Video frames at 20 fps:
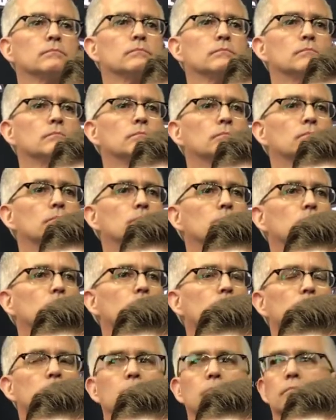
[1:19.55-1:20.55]

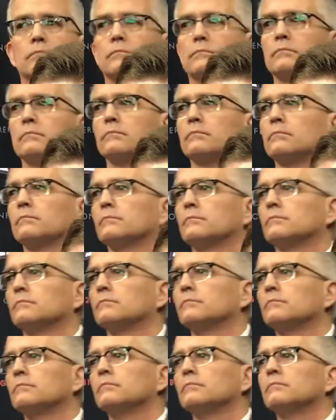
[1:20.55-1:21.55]

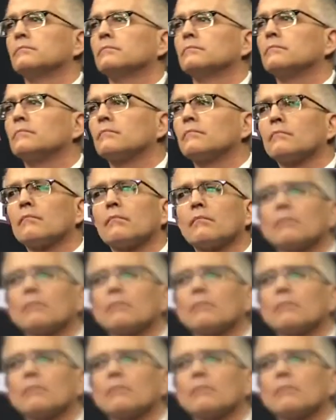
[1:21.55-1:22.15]
(silent)